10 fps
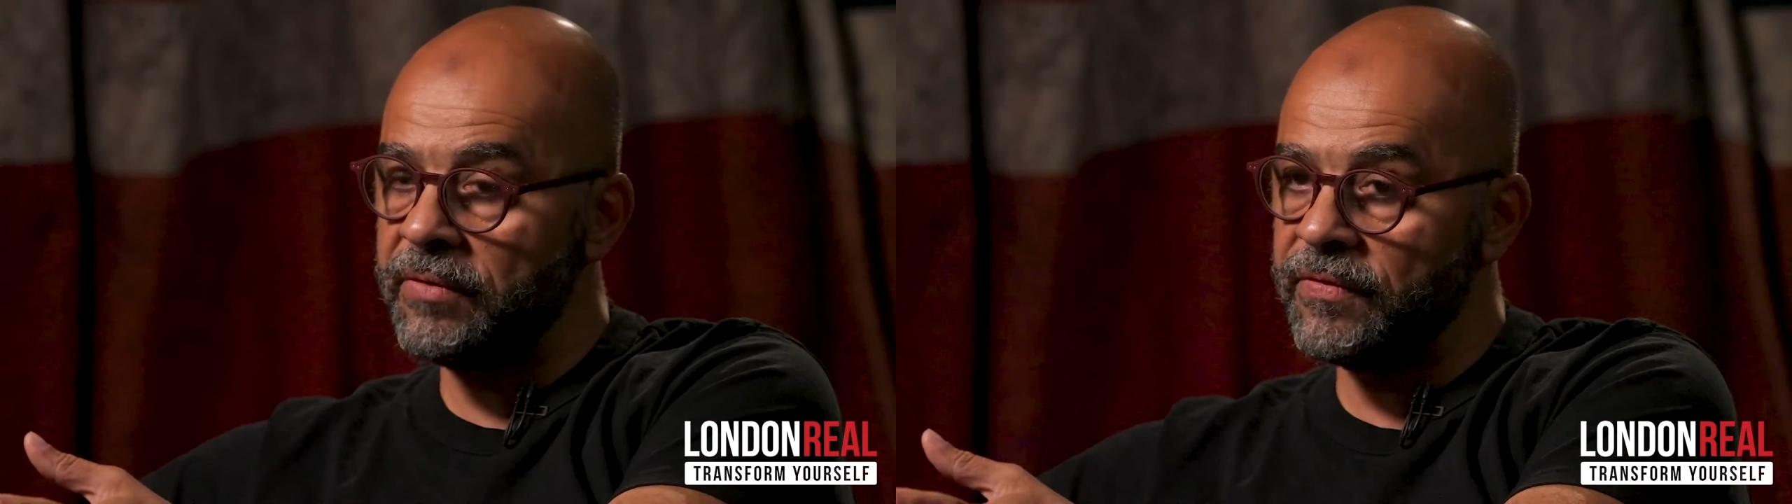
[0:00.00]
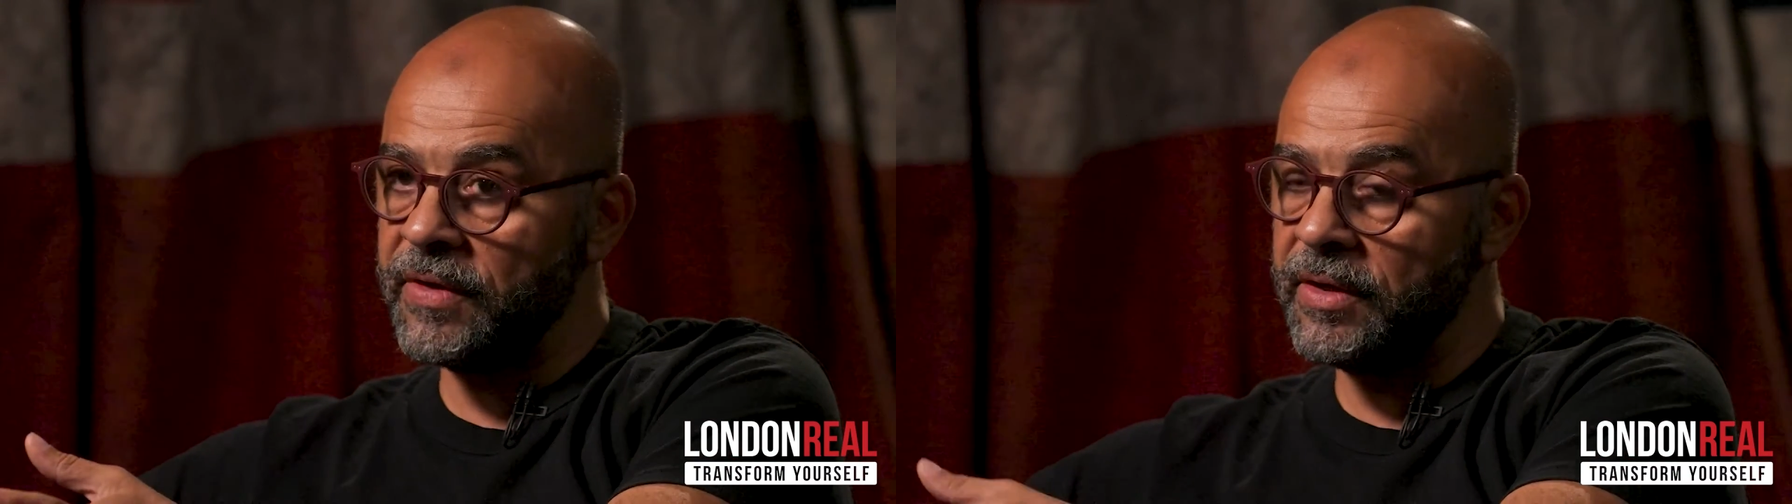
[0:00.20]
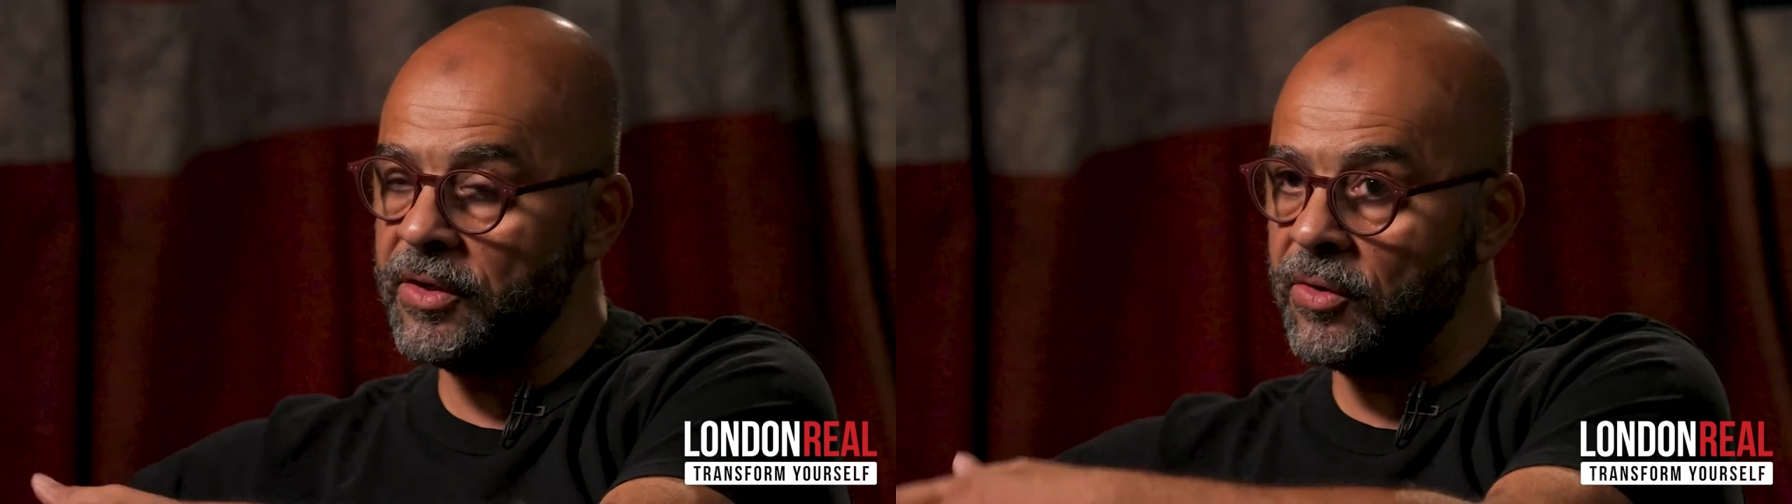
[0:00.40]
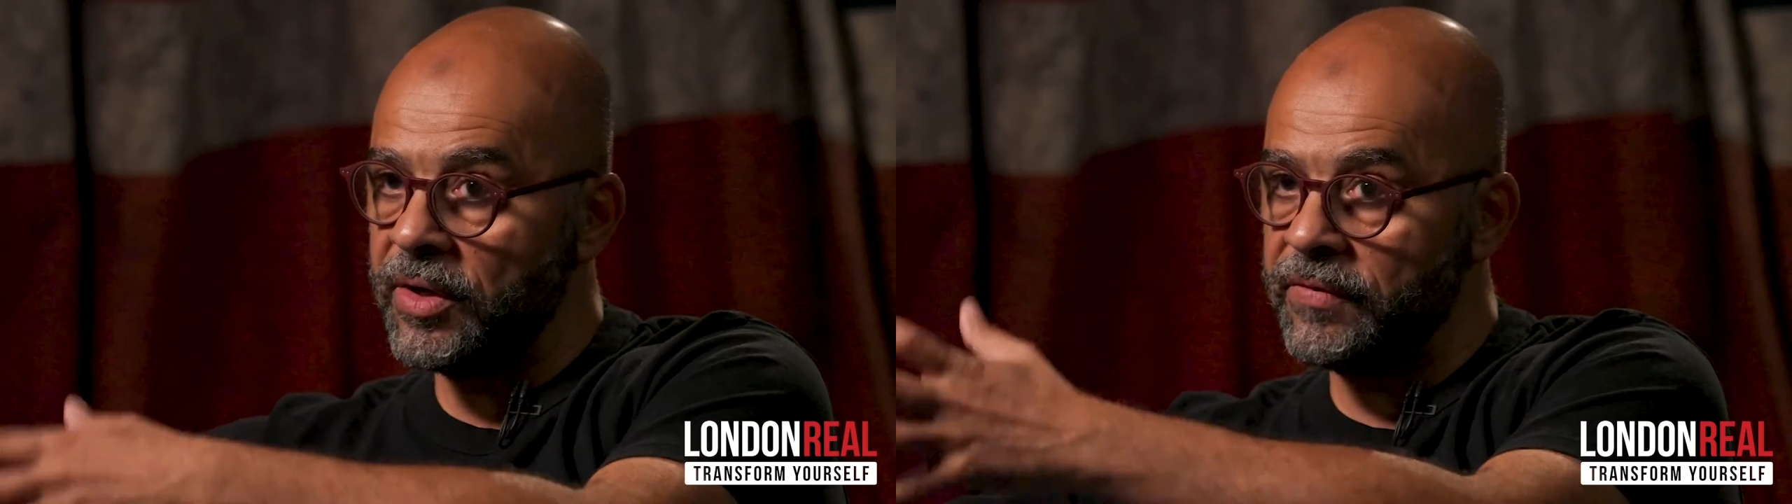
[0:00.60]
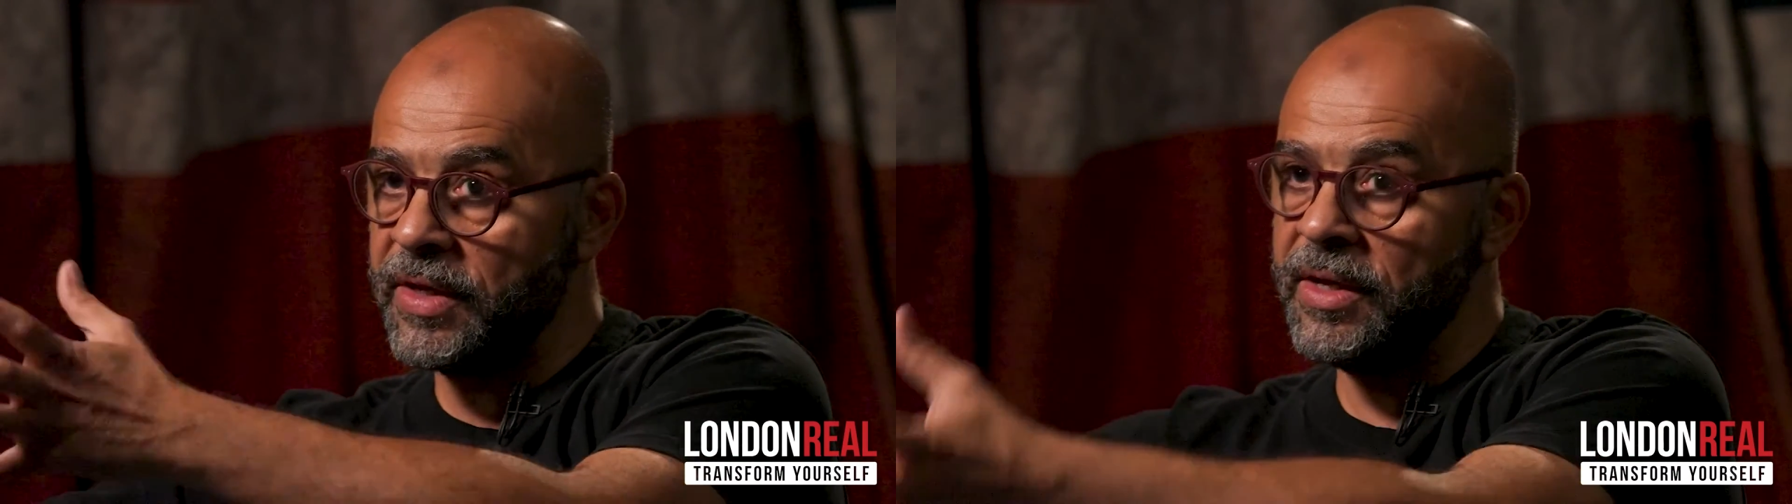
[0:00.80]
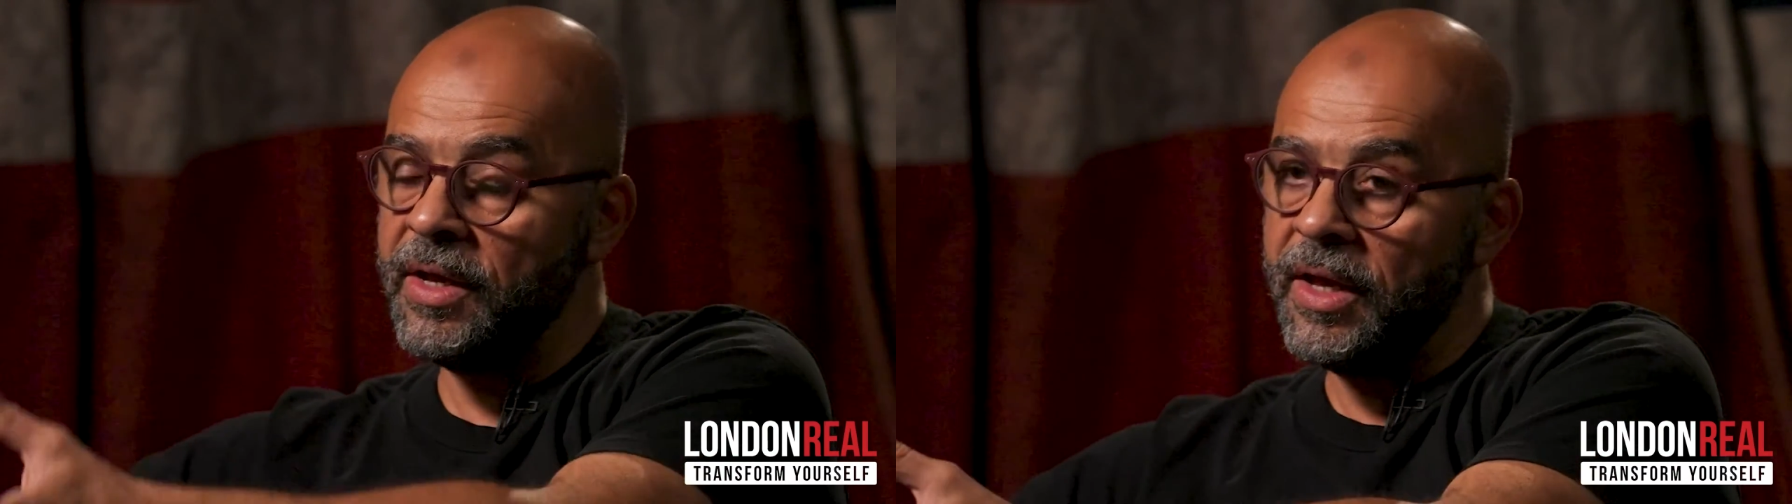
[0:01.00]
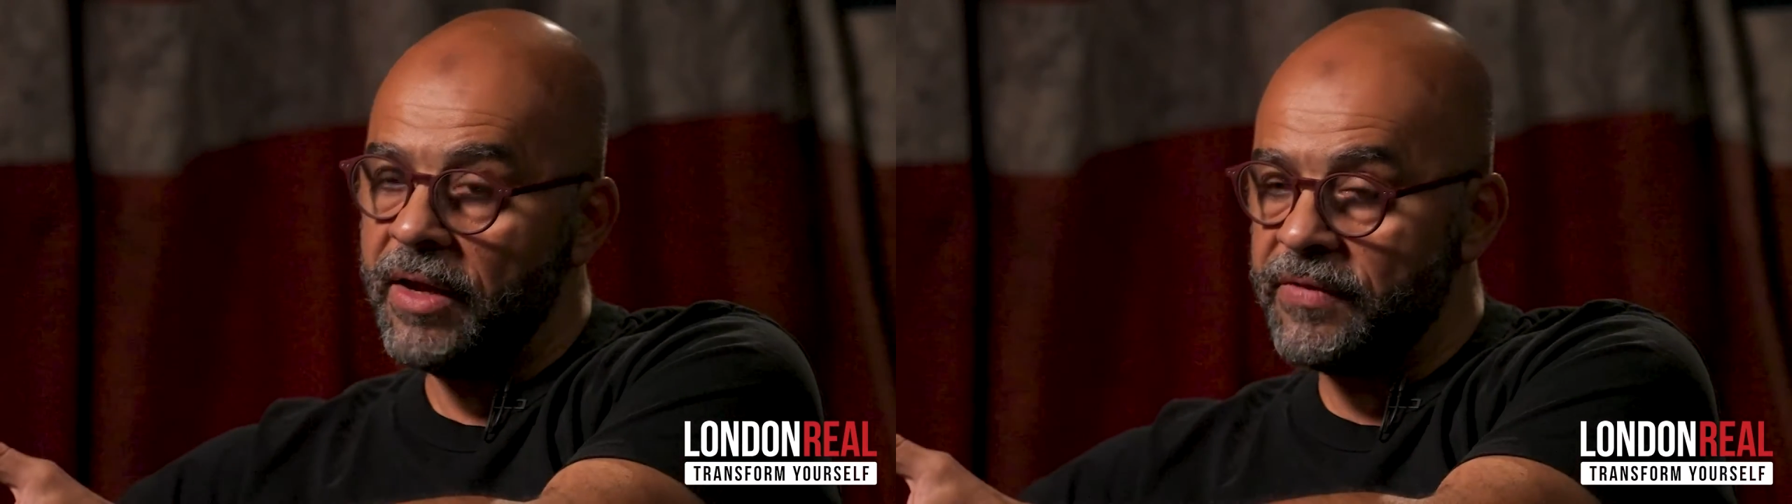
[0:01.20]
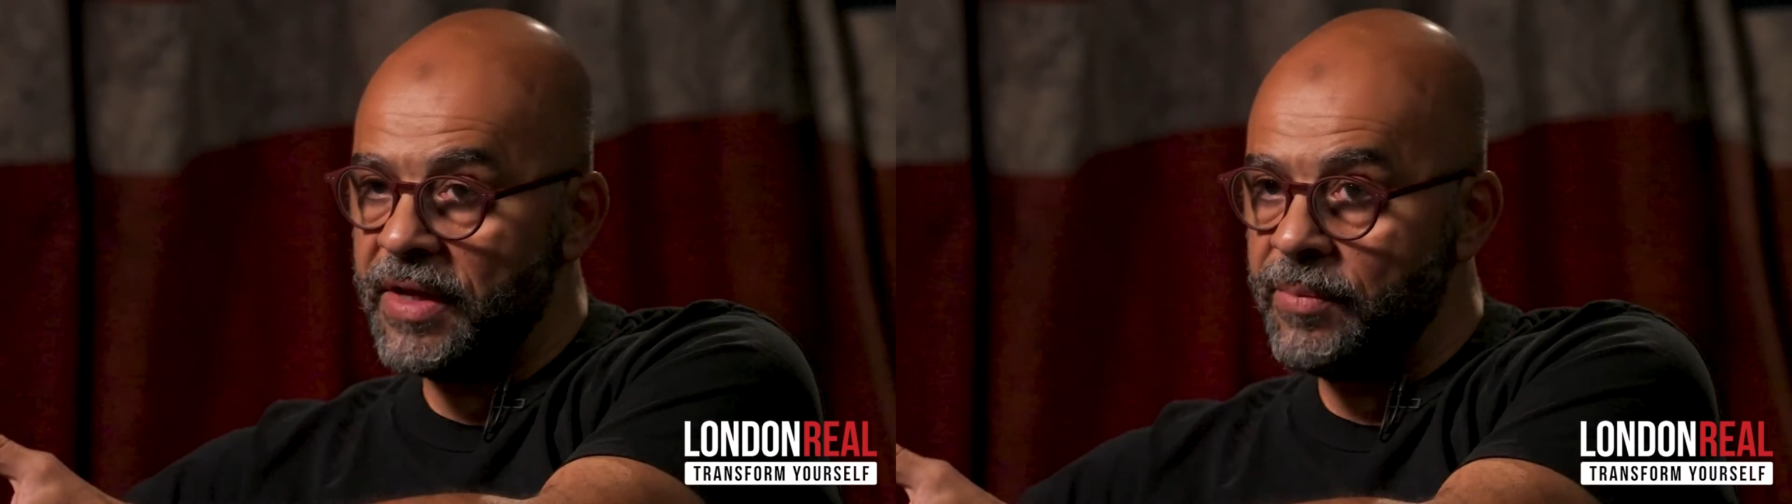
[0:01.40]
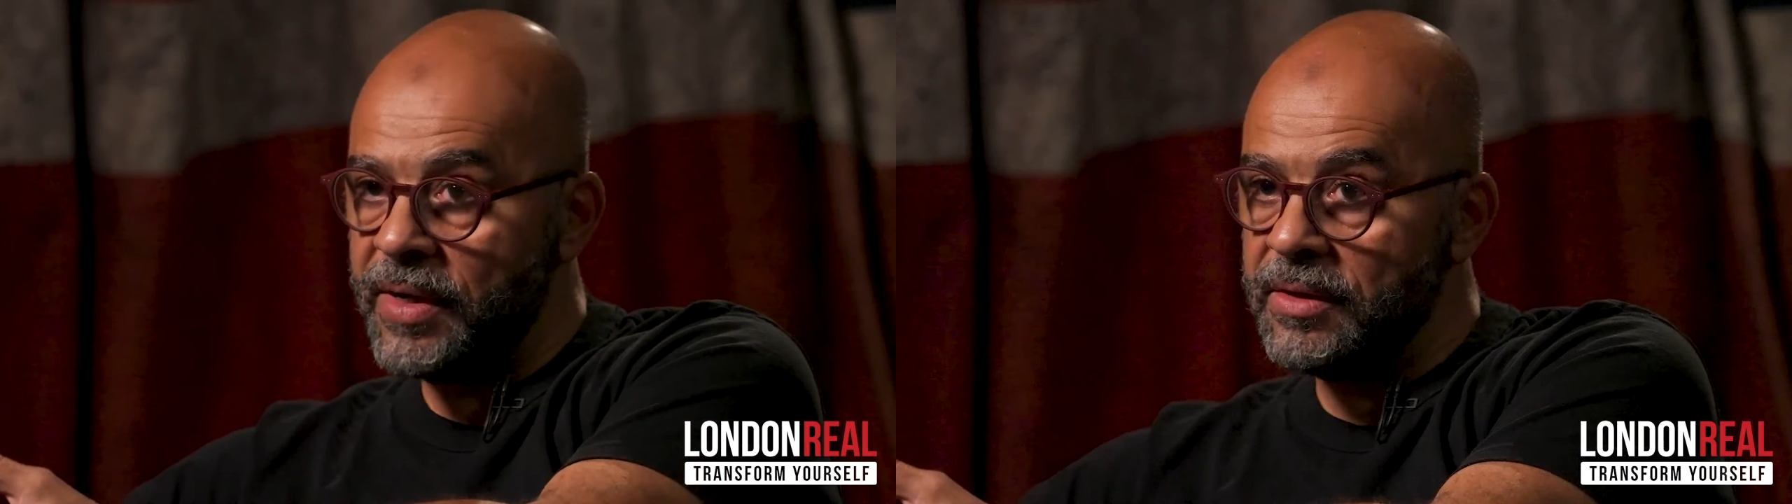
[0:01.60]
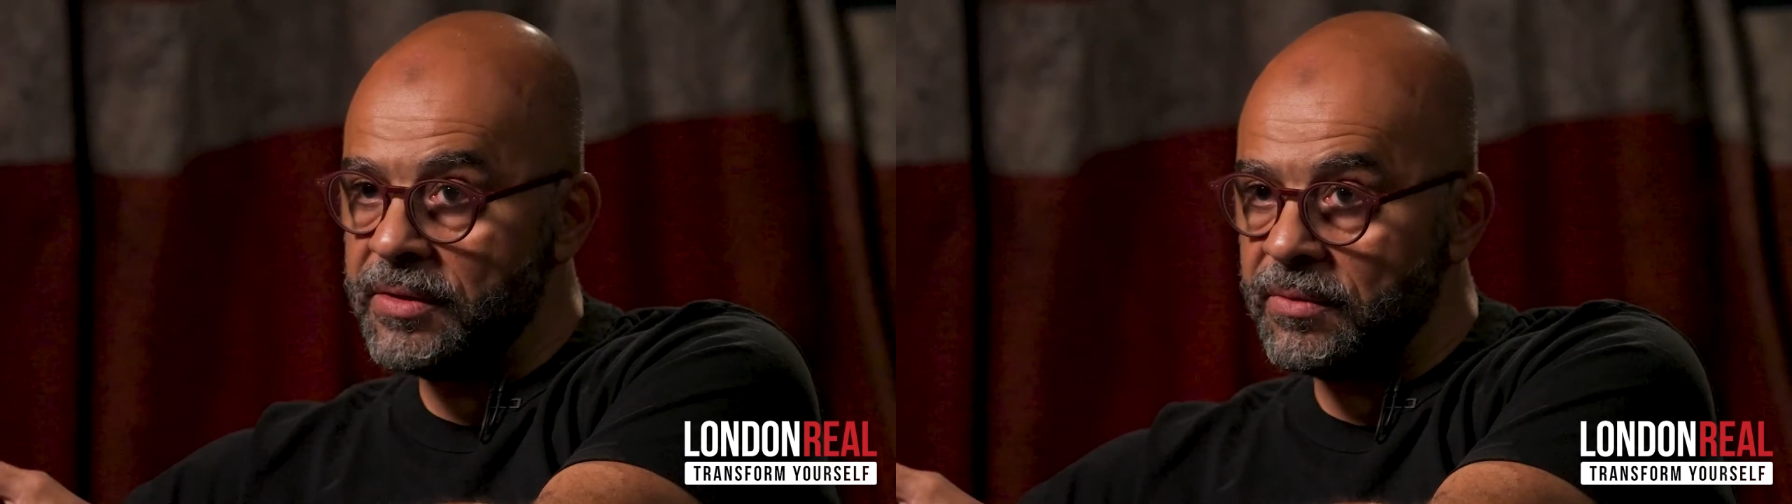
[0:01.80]
if they
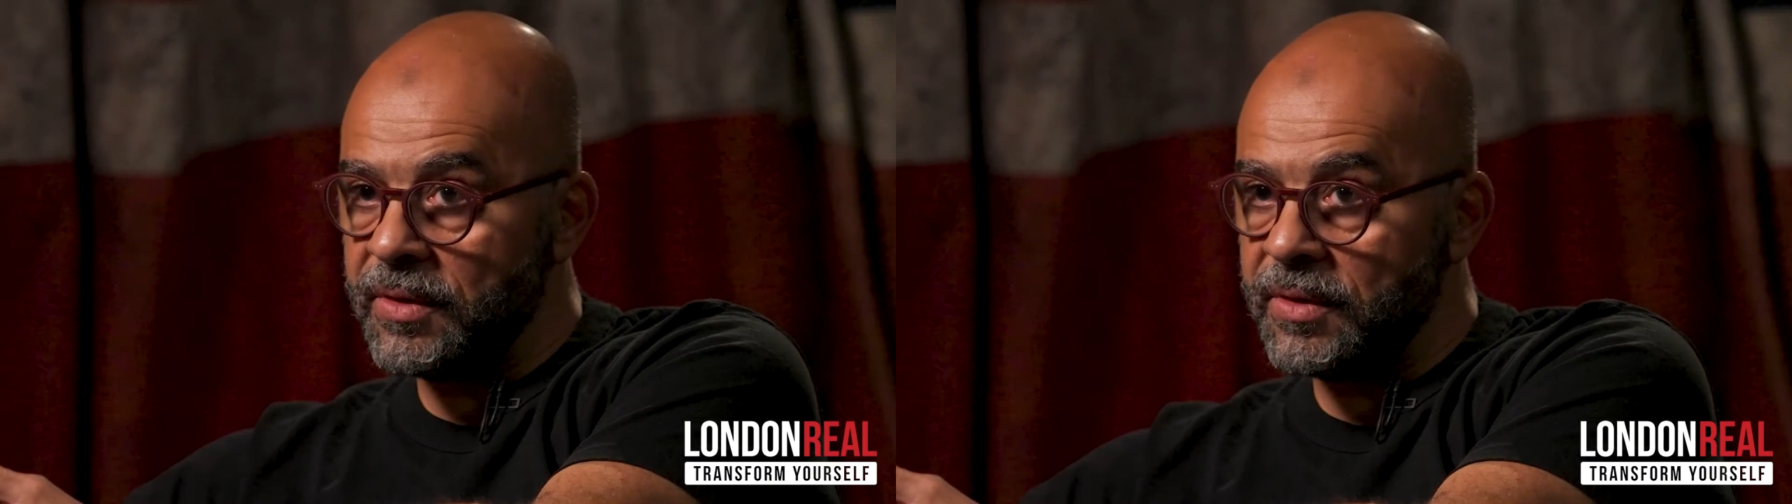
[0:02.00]
build